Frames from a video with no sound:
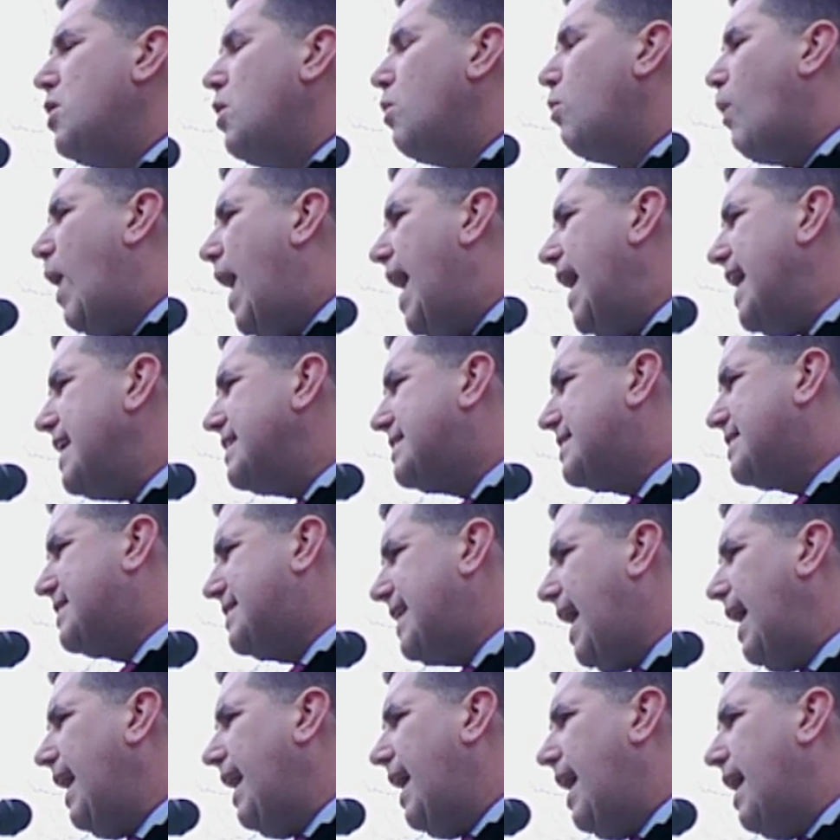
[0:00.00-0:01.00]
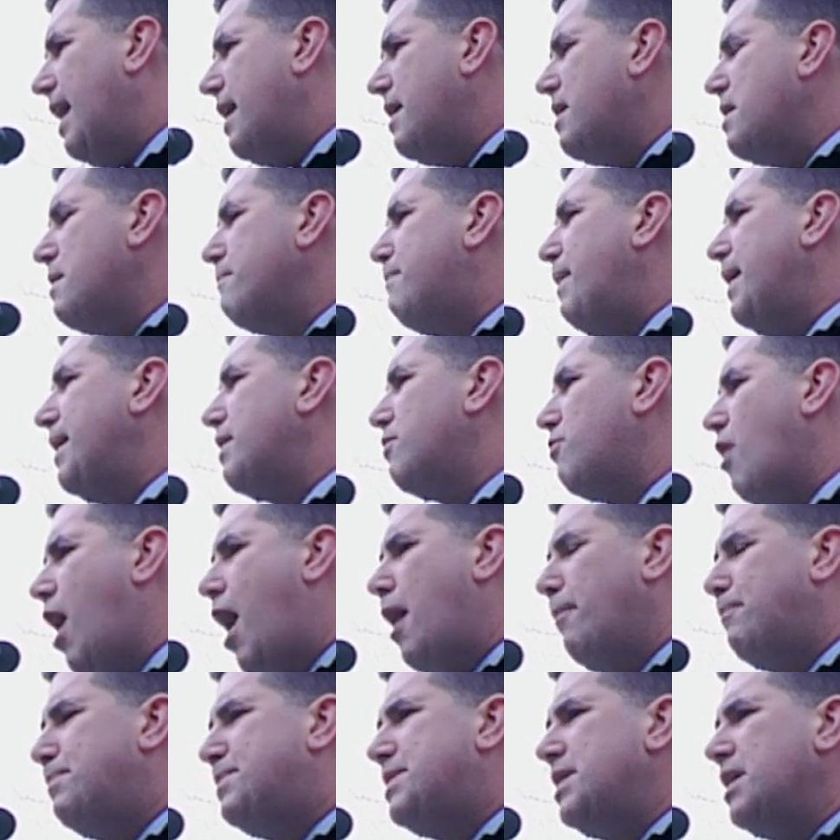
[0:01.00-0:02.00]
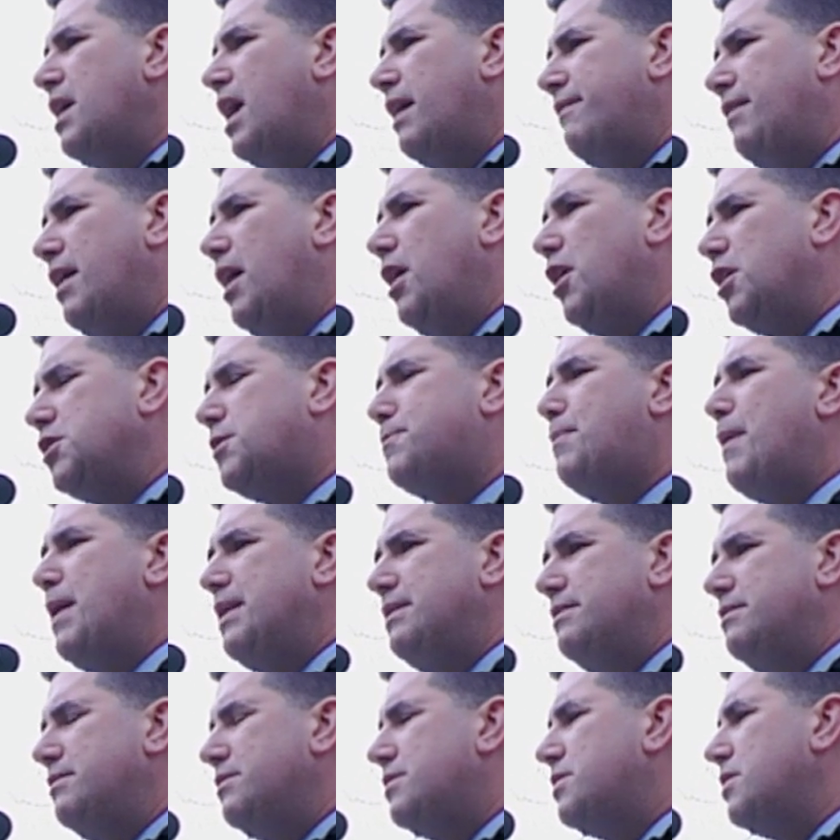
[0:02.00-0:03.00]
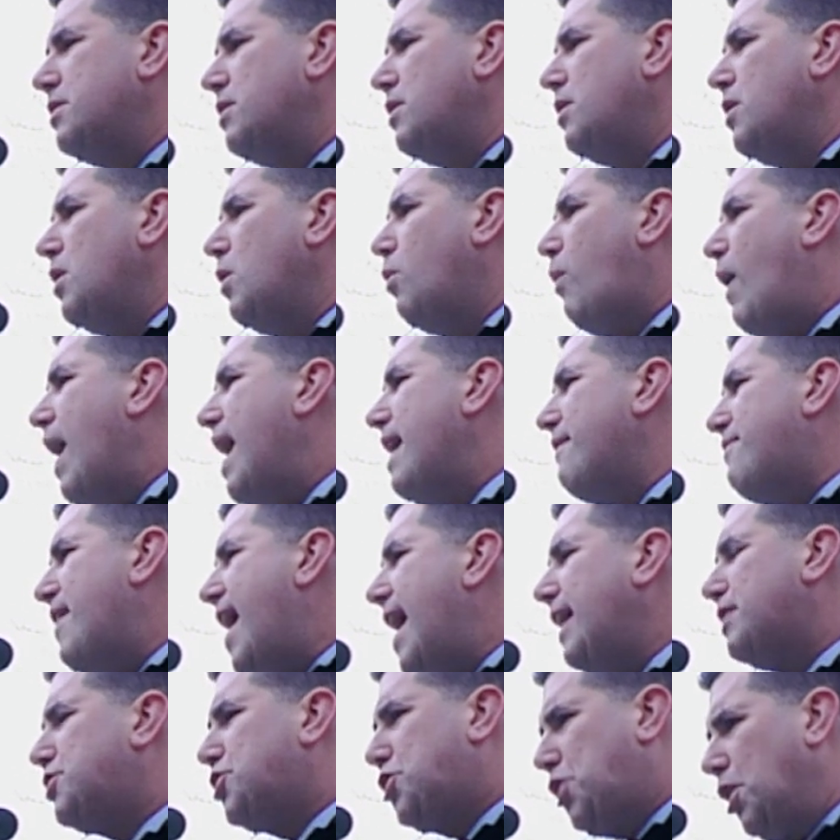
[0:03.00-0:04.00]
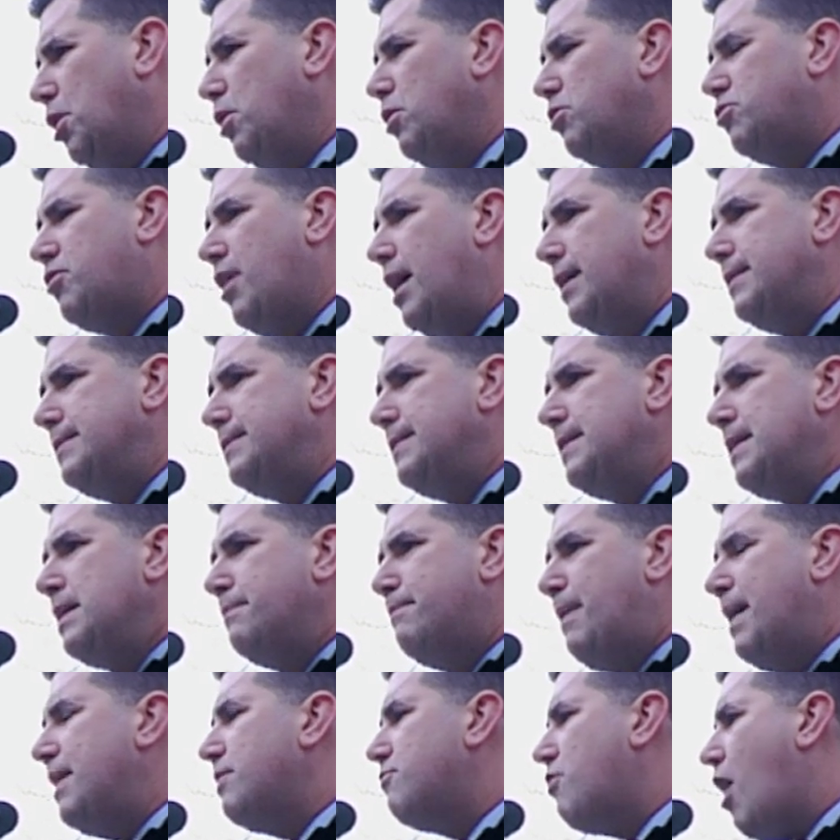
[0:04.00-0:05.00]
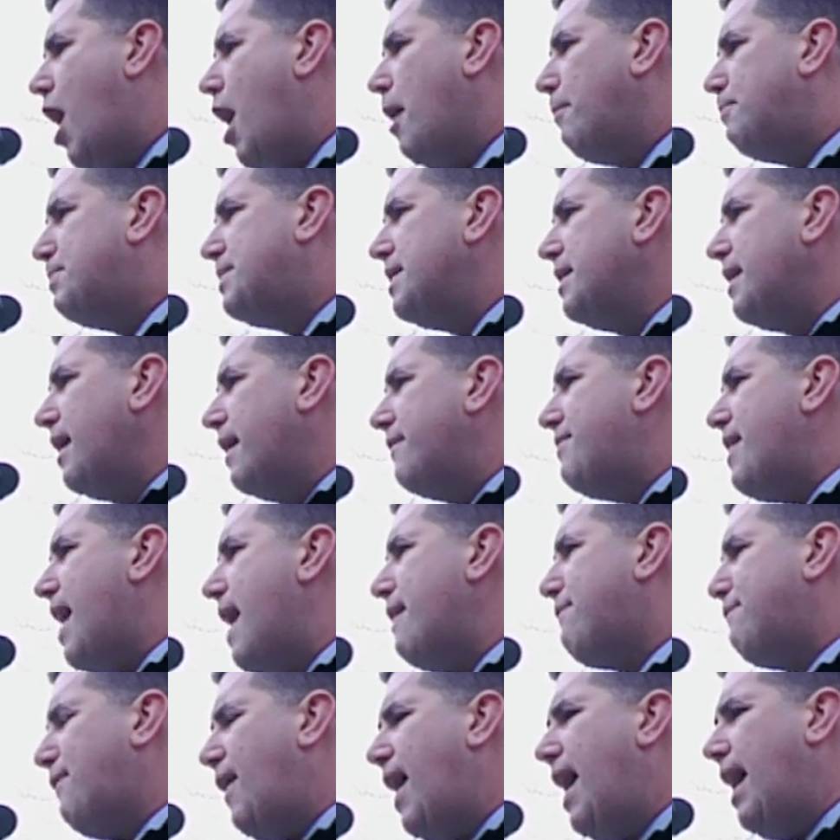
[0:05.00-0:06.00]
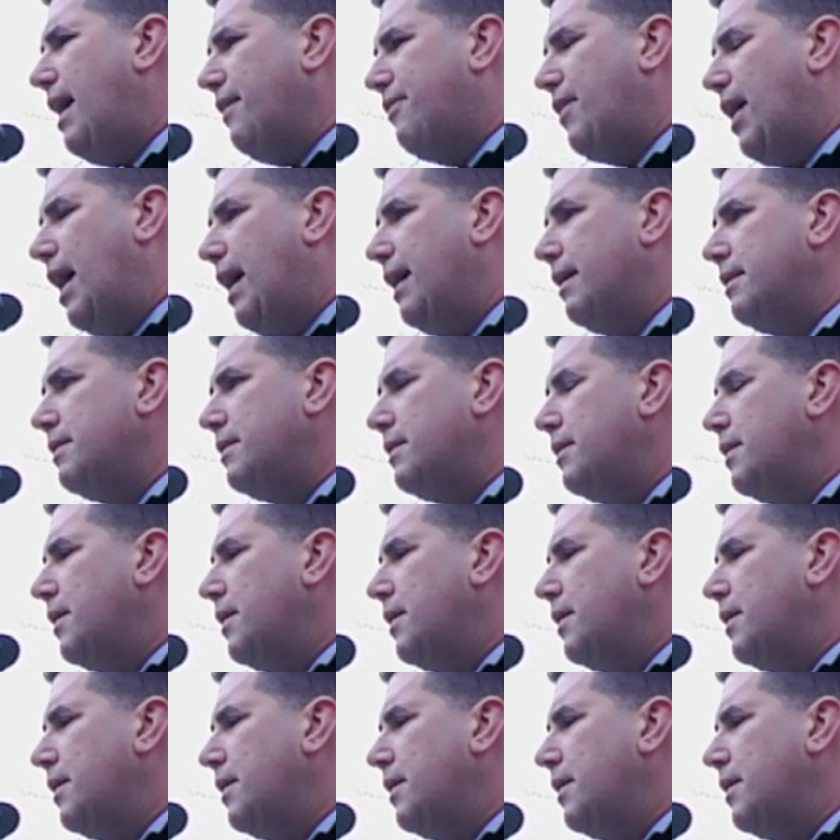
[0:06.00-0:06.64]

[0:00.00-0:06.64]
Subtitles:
Why has Stella been robbed of her husband? Why have their children been robbed of their father?